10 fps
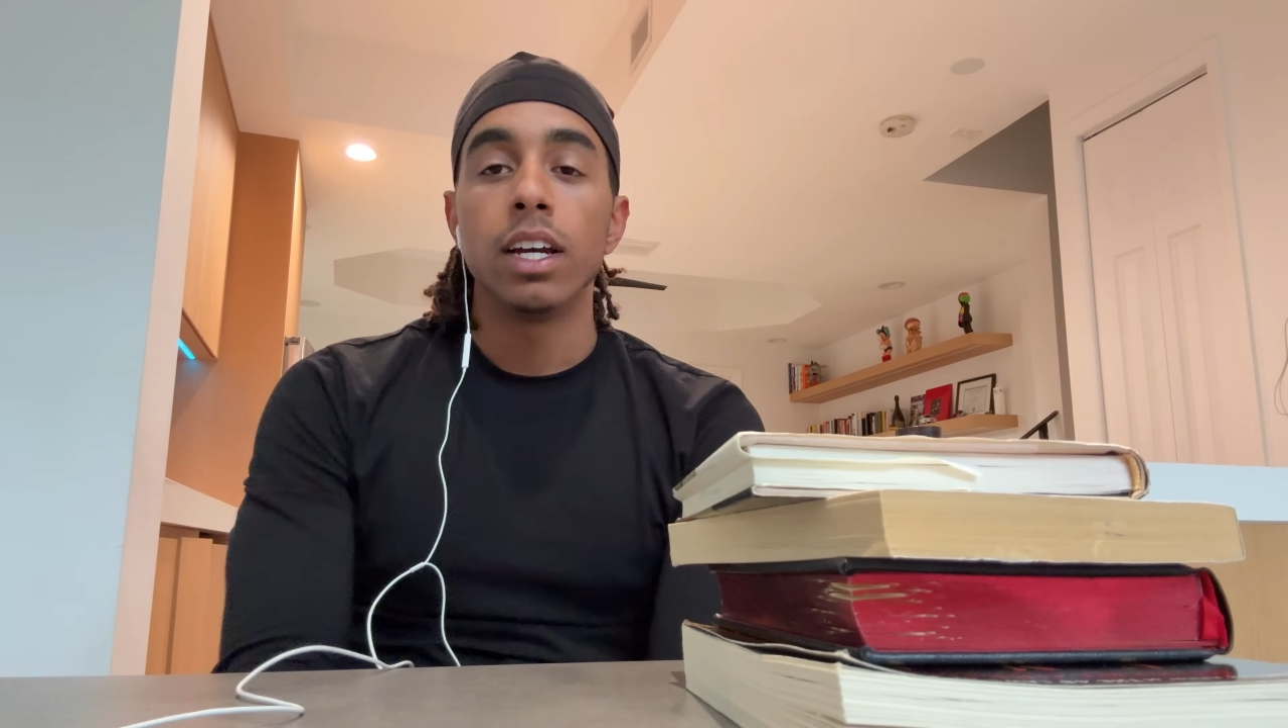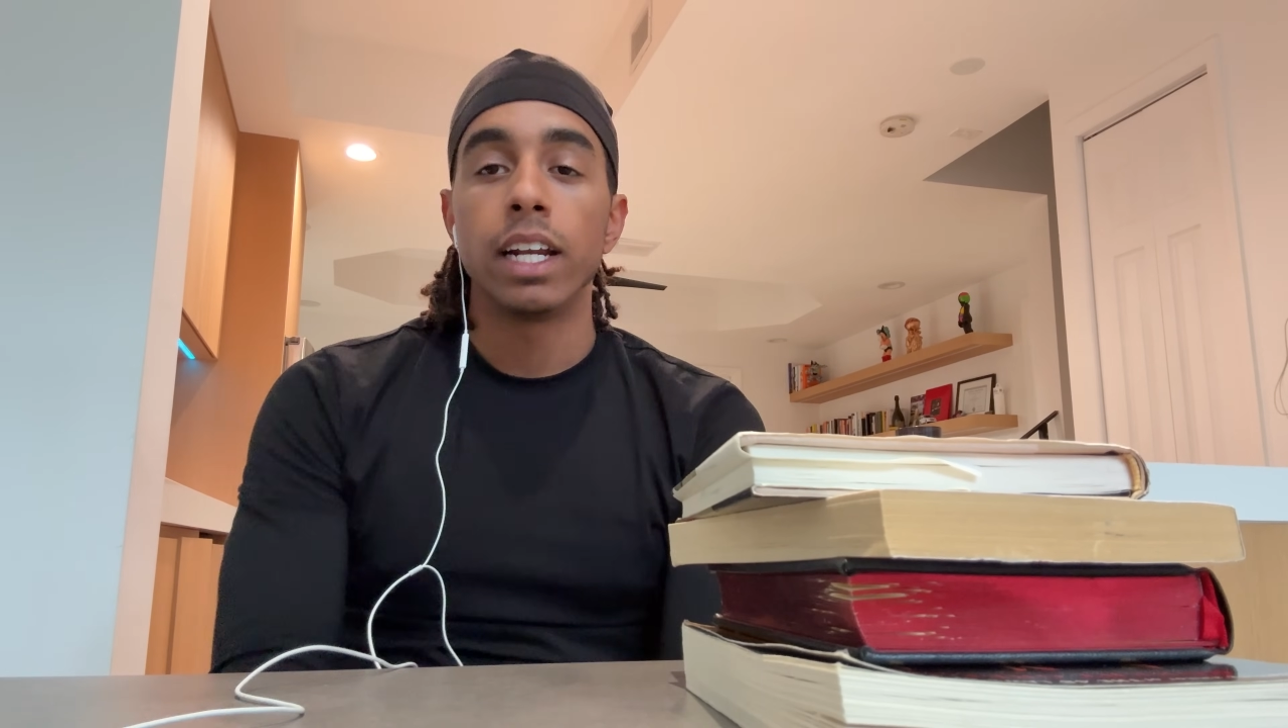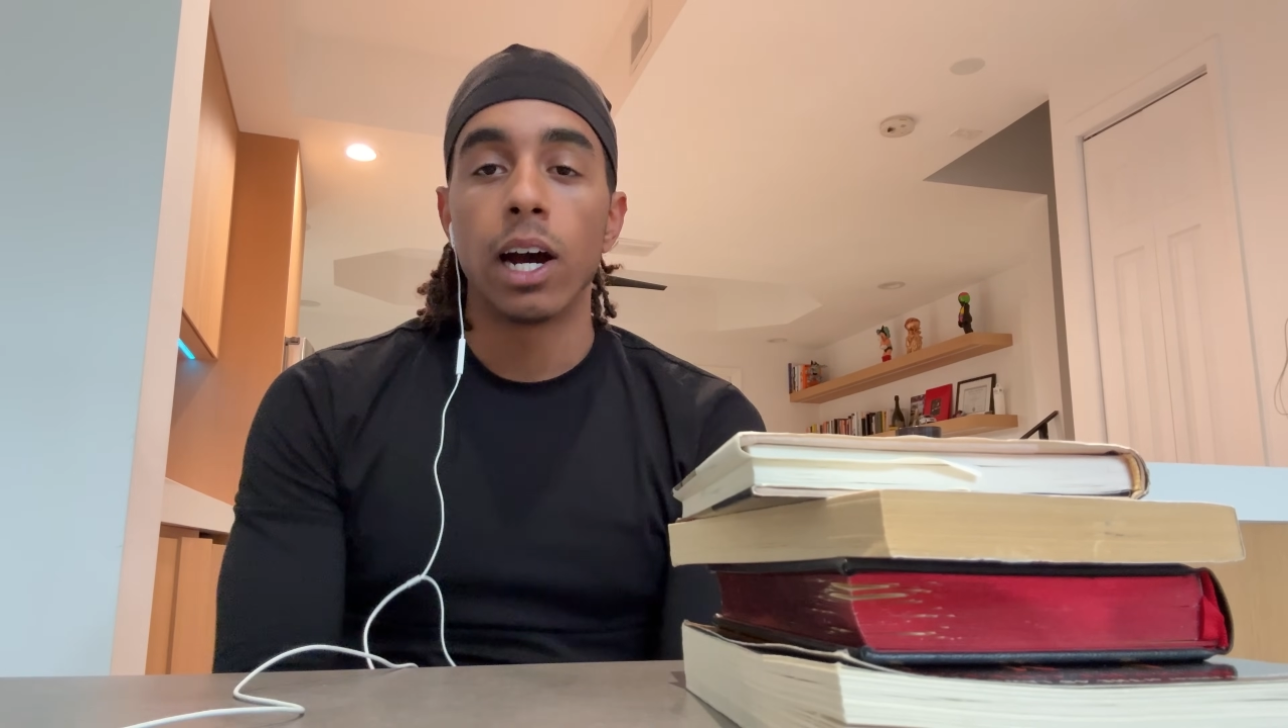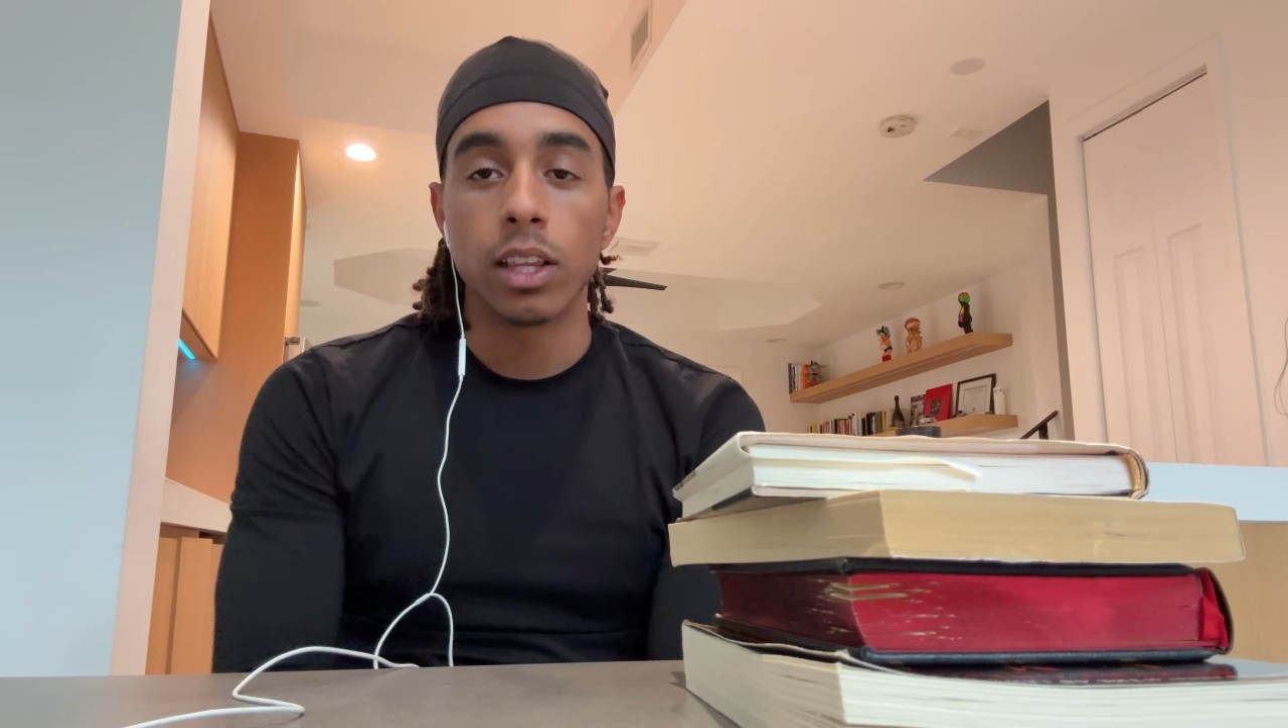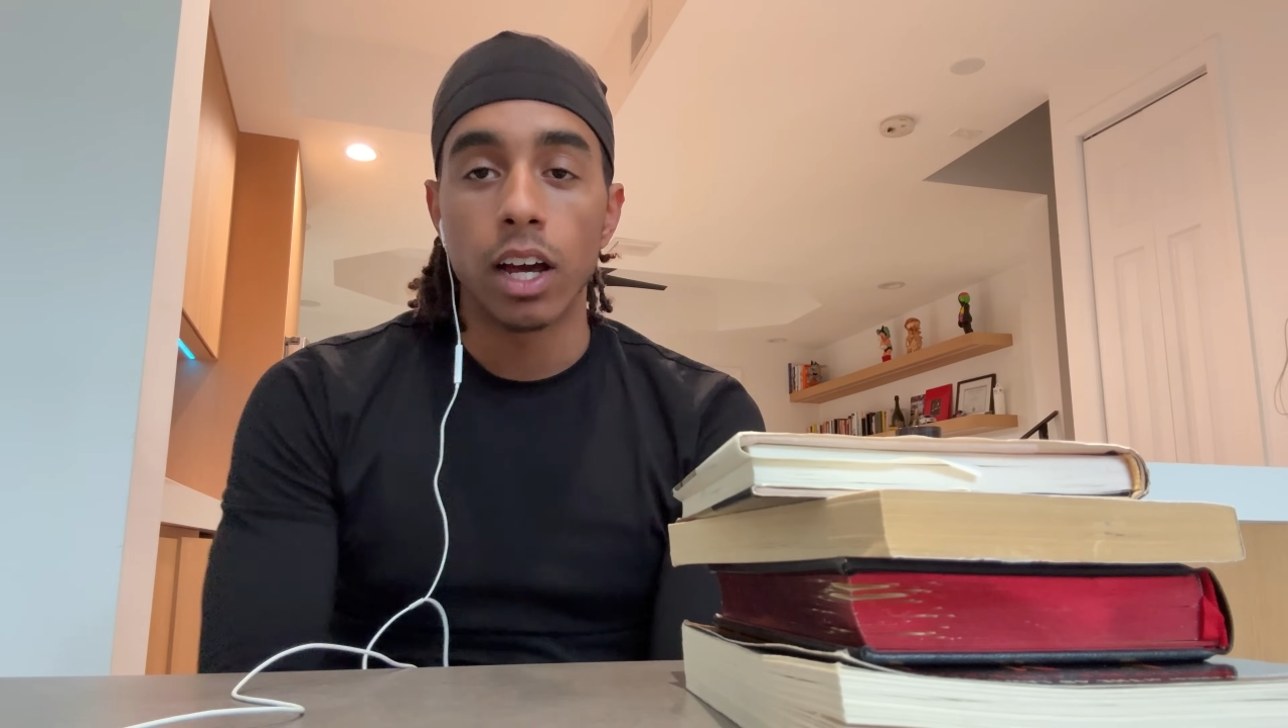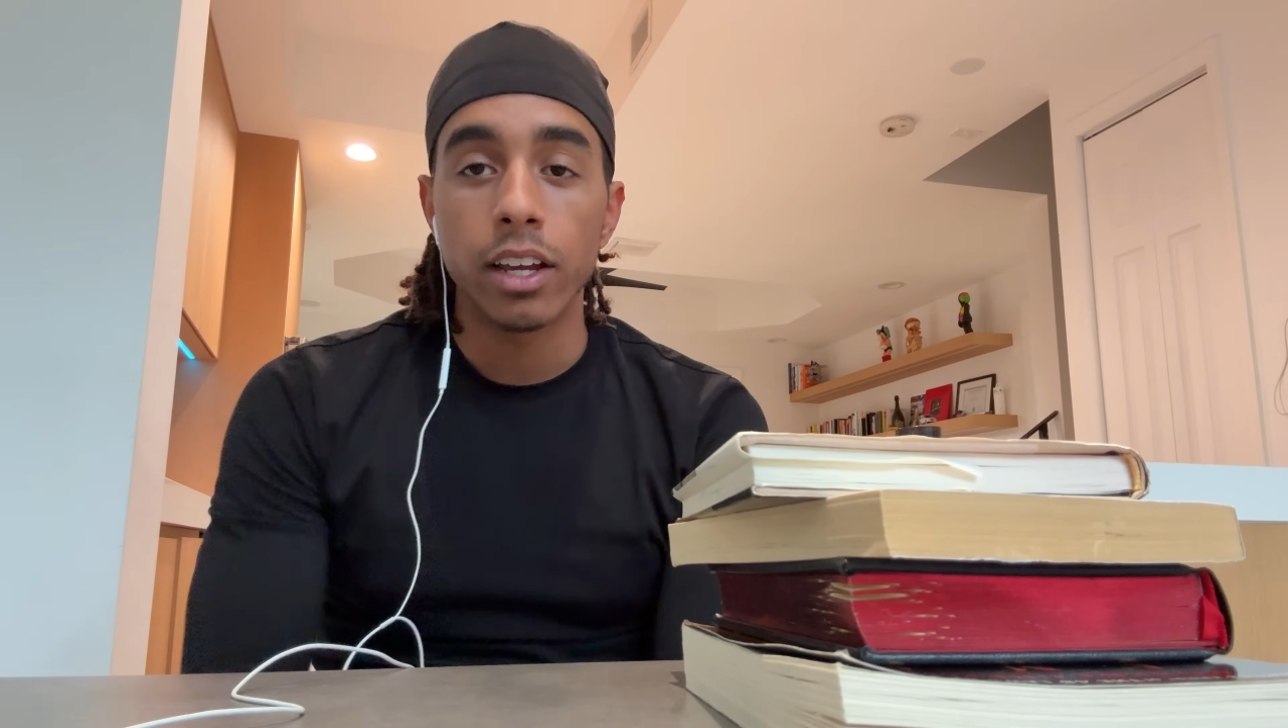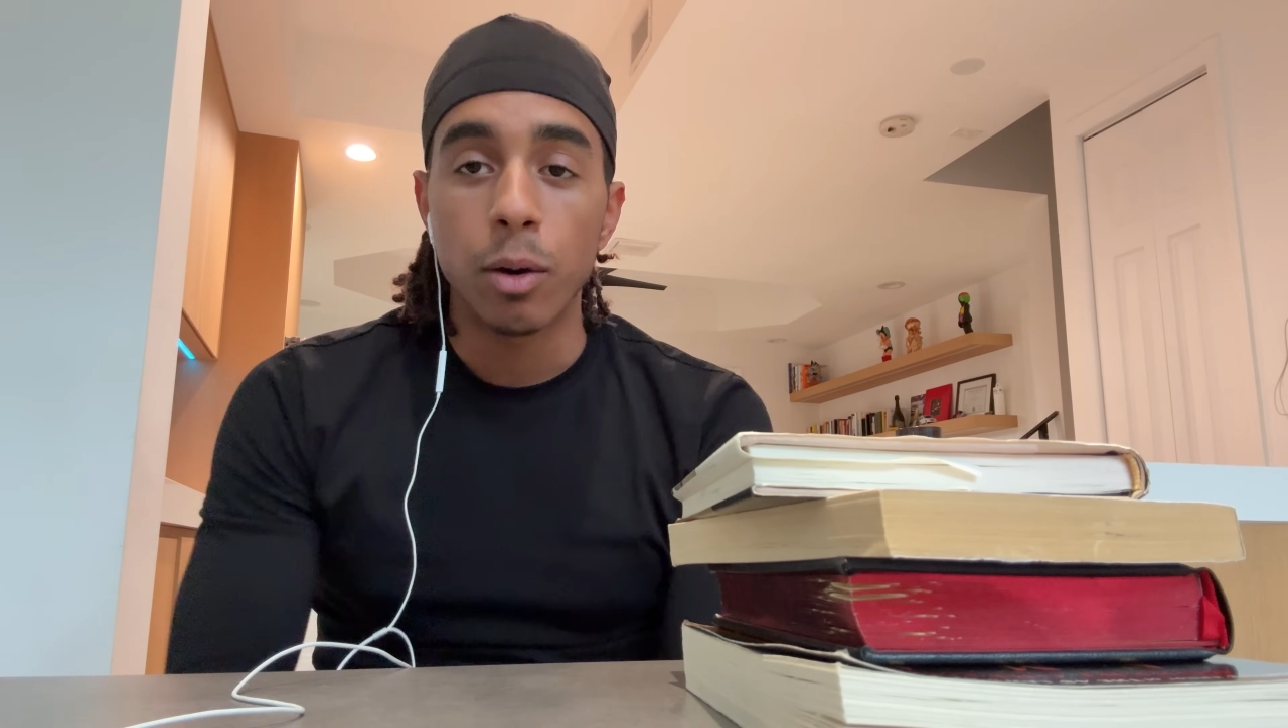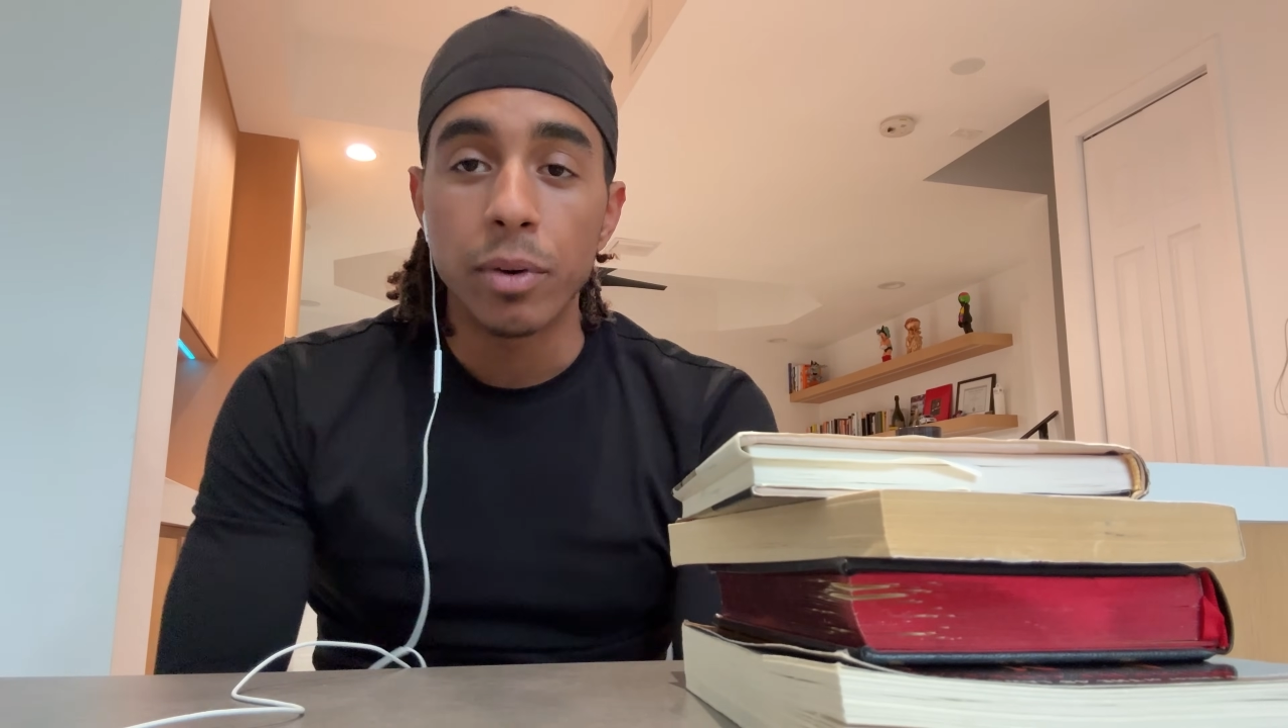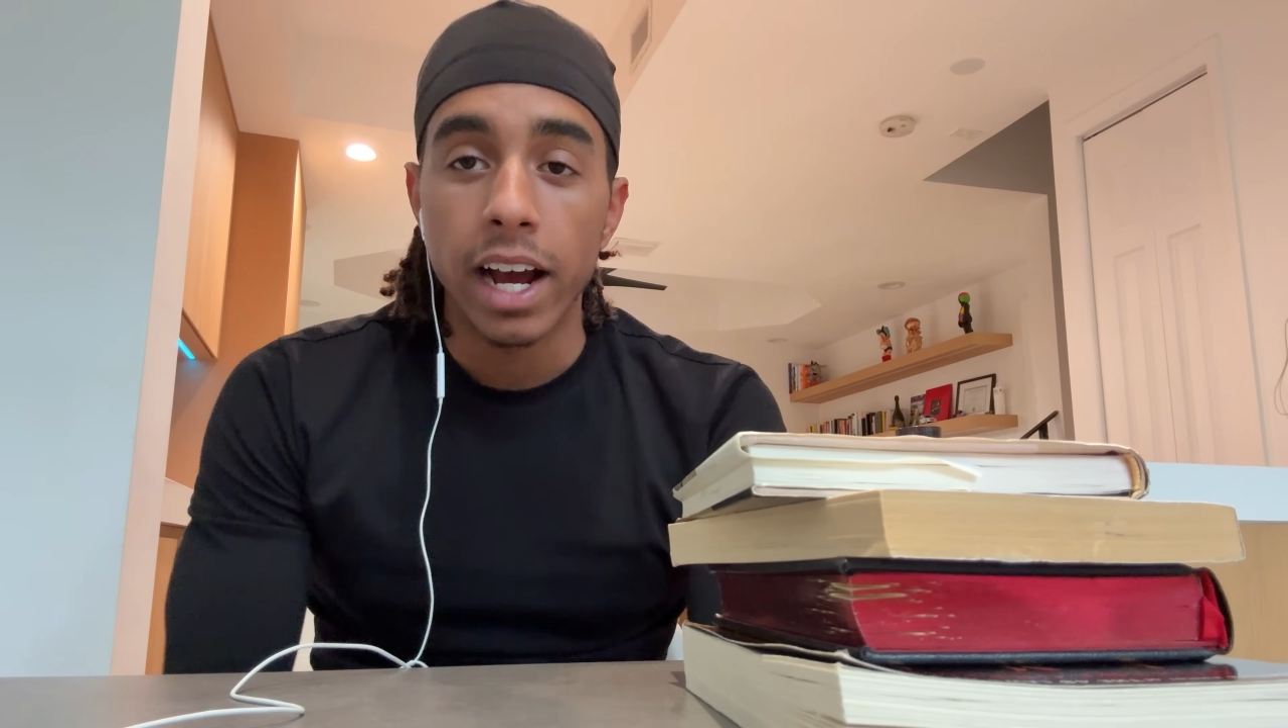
Now, a lot of y'all been